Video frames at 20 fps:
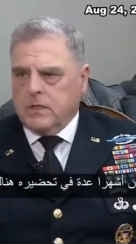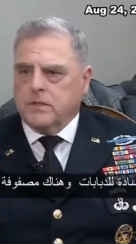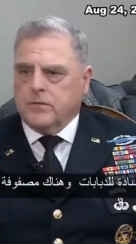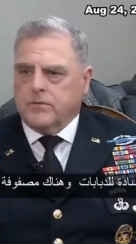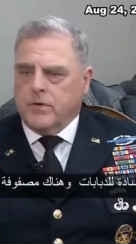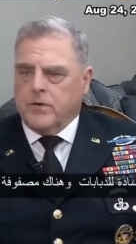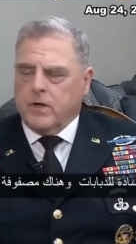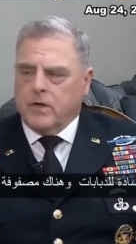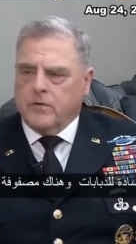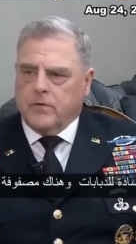It's a
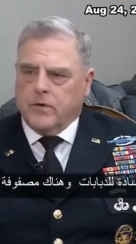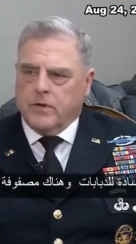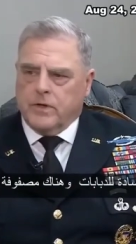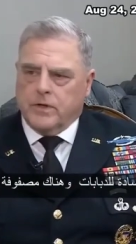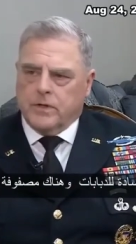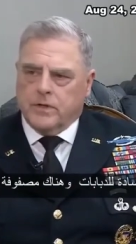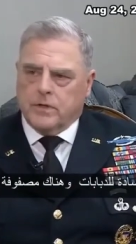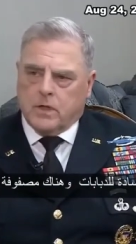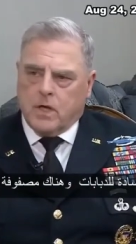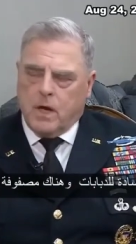very,
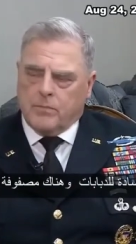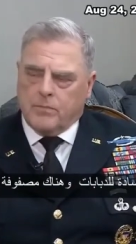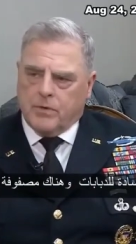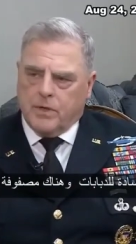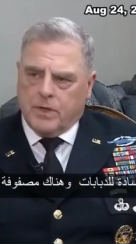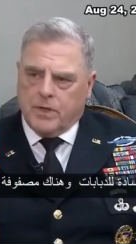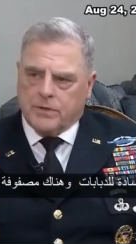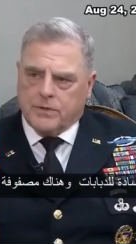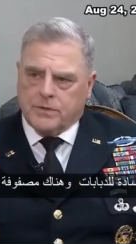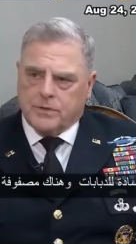very
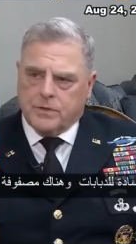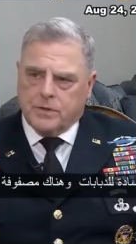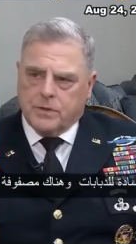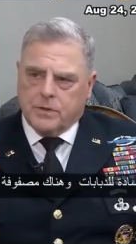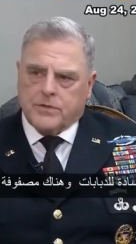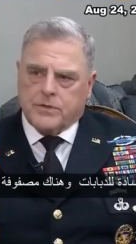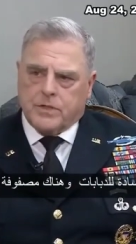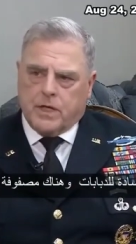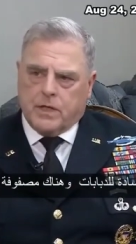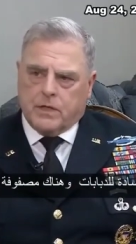complex
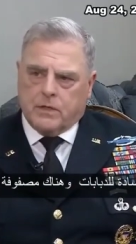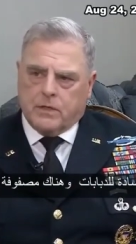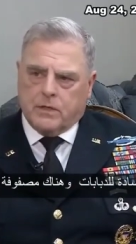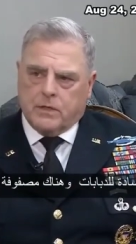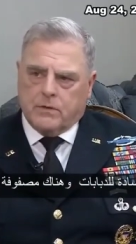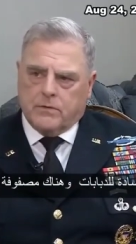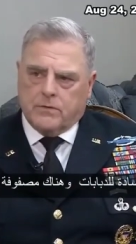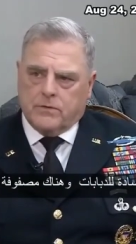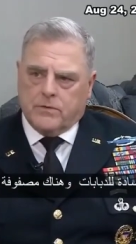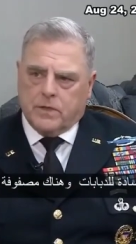set
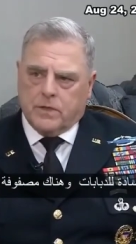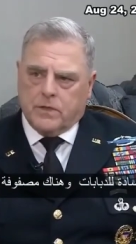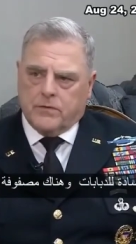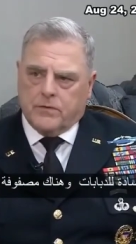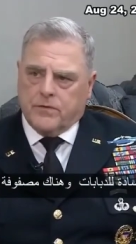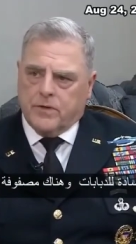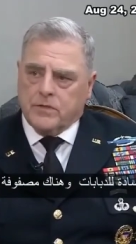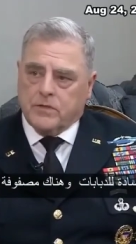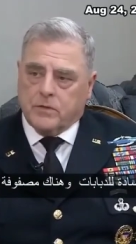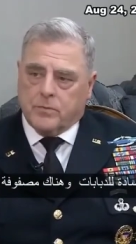of uh,
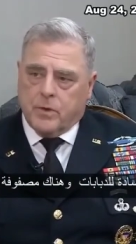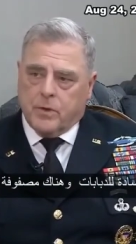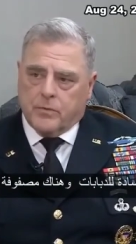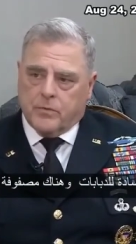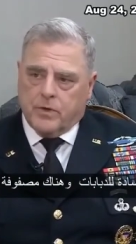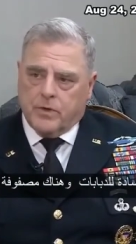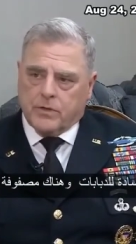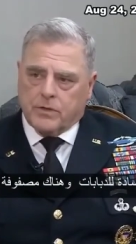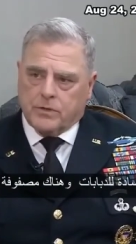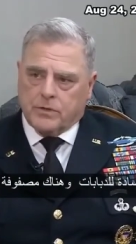defensive
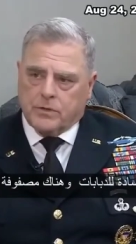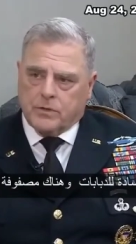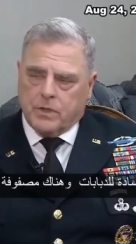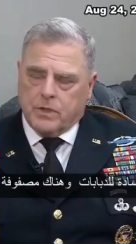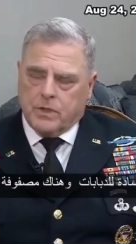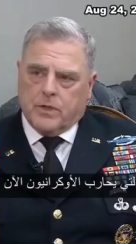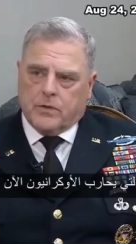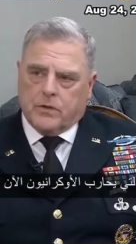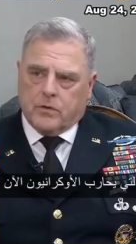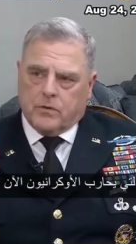preparations
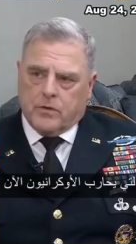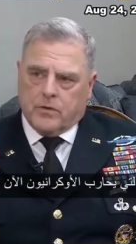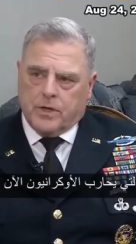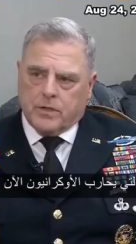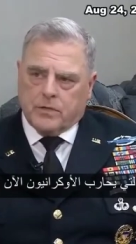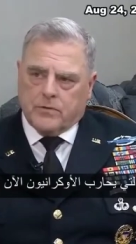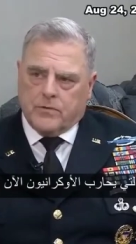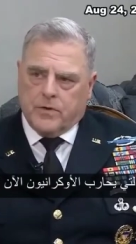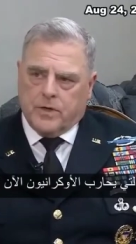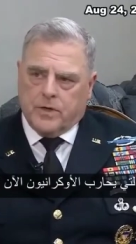that the
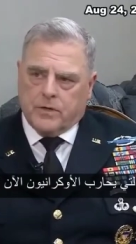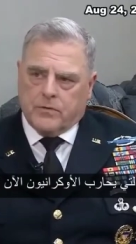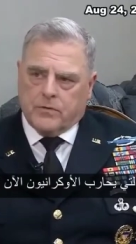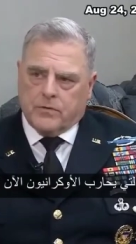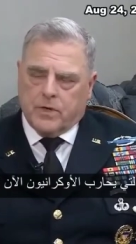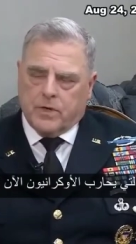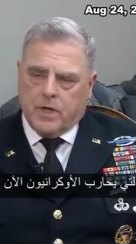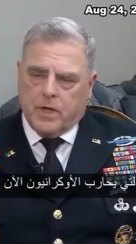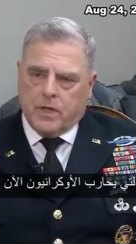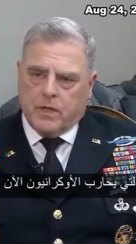Ukrainians are fighting
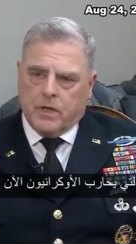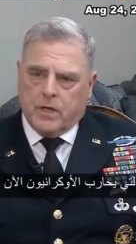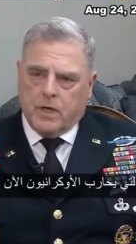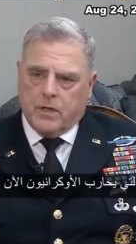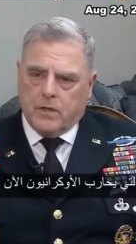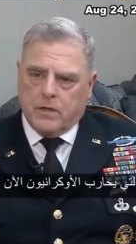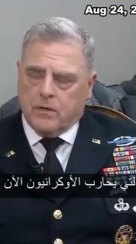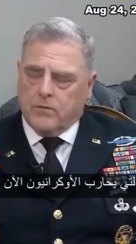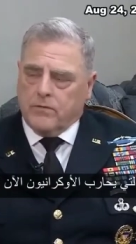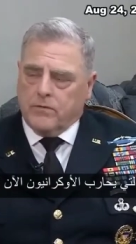through. And,
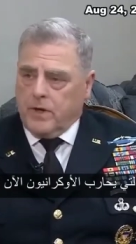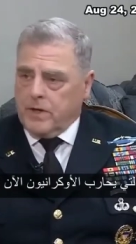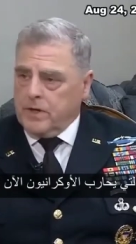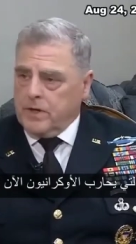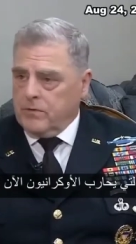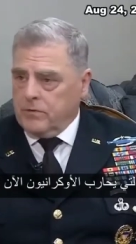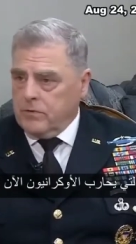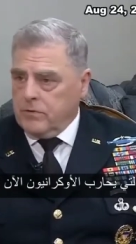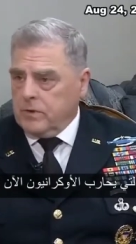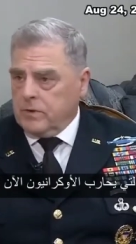and they're
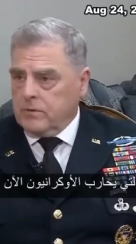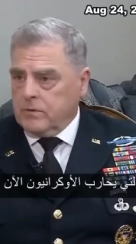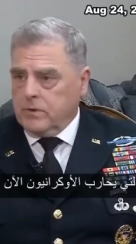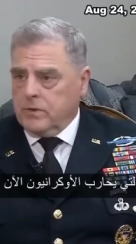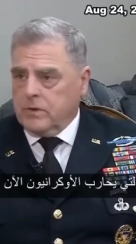fighting through it.